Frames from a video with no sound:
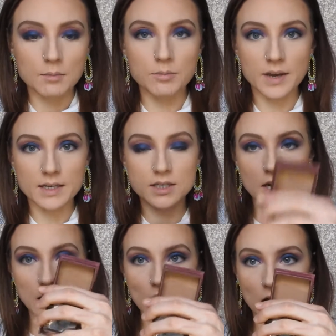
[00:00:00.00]

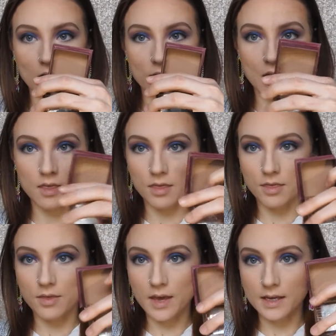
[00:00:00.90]
bit
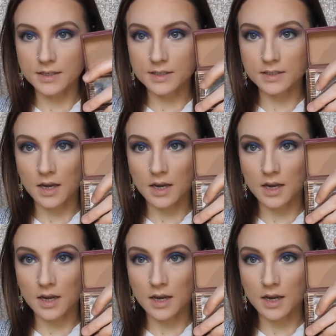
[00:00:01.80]
of this